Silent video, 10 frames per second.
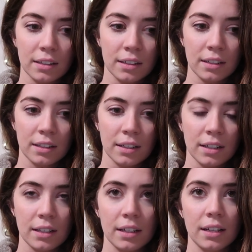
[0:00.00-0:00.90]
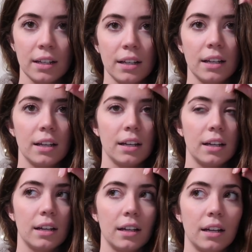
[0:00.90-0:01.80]

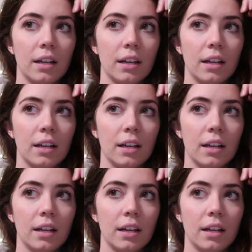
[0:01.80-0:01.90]
(silence)